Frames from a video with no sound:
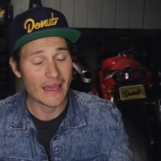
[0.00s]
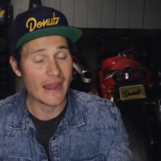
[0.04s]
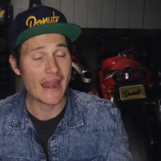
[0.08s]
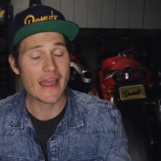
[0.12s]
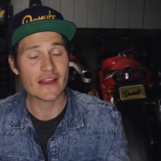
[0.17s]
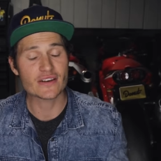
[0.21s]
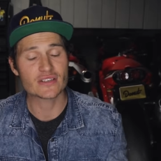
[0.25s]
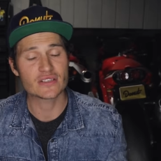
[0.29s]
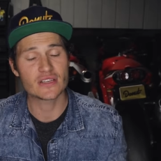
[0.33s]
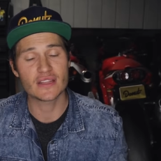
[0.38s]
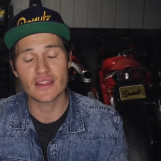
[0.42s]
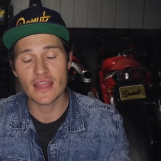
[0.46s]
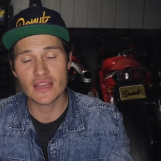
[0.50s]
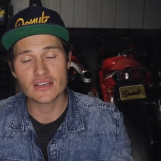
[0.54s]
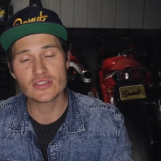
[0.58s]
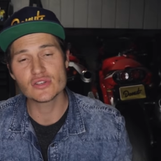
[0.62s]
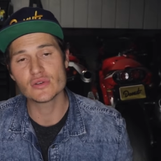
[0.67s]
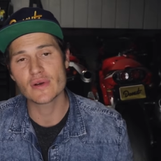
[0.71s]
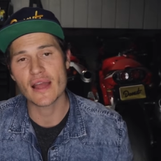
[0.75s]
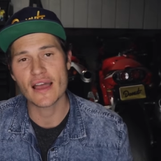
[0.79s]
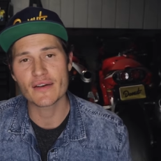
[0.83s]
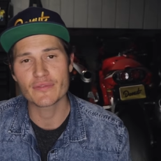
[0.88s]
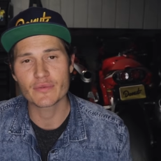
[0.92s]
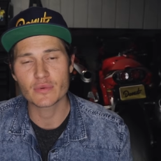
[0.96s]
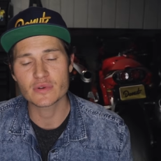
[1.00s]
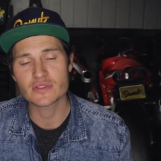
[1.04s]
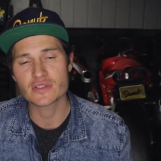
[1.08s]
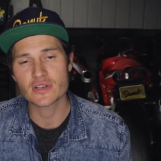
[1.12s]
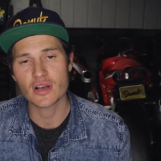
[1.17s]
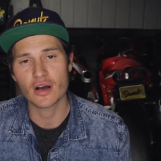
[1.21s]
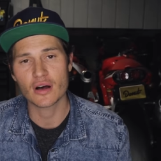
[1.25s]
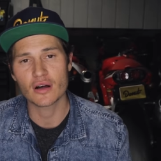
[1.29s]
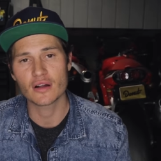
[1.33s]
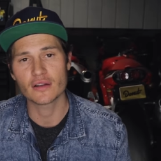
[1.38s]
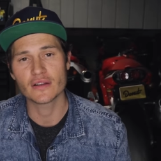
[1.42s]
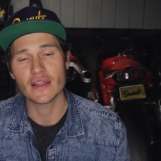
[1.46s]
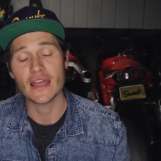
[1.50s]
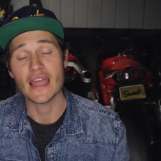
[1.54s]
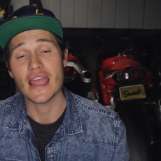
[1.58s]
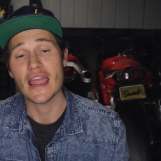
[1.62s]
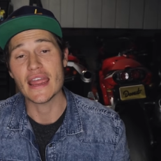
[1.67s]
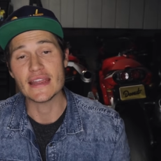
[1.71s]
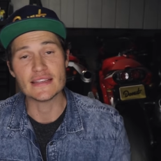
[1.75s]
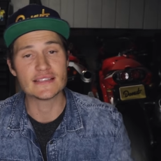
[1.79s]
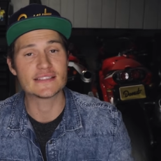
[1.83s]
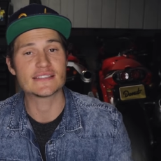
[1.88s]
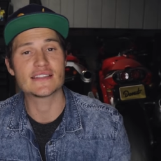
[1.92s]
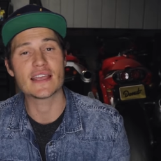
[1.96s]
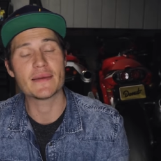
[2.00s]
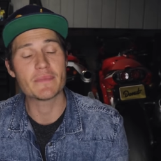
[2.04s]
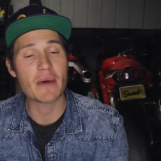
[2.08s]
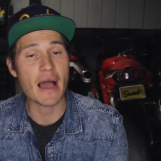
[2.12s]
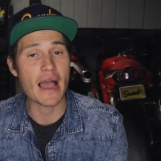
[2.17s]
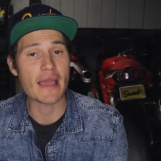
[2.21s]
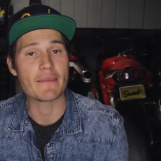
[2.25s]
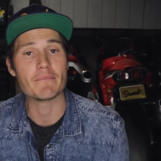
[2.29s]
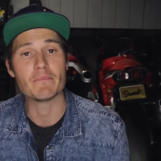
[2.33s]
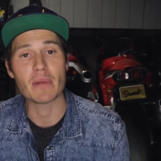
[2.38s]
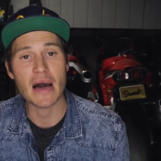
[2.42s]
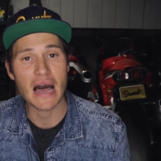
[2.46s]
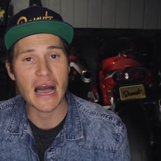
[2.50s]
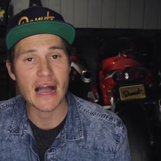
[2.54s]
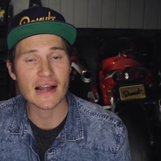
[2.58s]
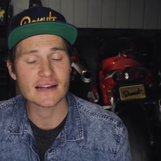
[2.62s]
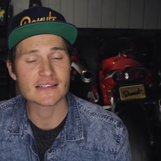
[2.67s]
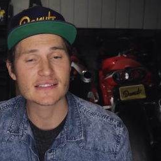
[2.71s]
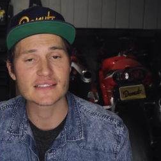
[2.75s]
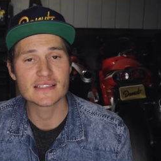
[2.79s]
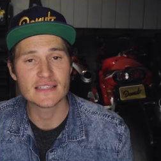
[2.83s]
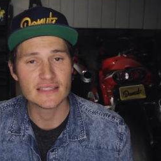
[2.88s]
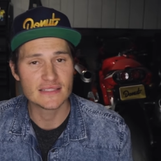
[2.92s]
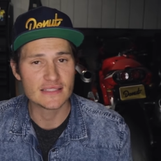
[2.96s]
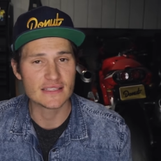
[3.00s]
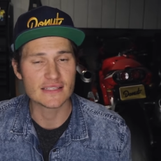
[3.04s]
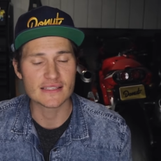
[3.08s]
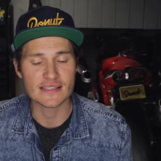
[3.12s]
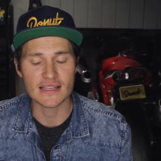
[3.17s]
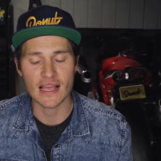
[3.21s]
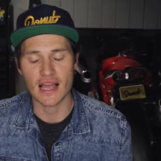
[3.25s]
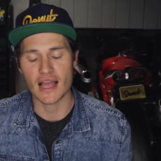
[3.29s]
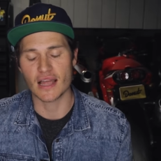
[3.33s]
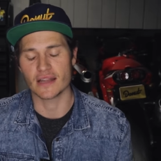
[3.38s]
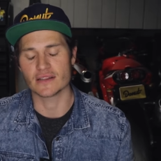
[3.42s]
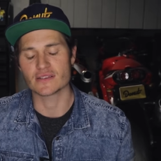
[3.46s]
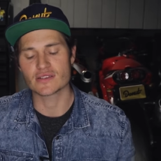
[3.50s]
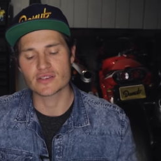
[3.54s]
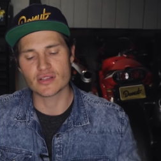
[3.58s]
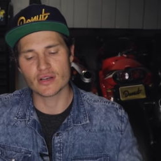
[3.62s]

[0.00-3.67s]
And actually they do have what's called a semi-box design.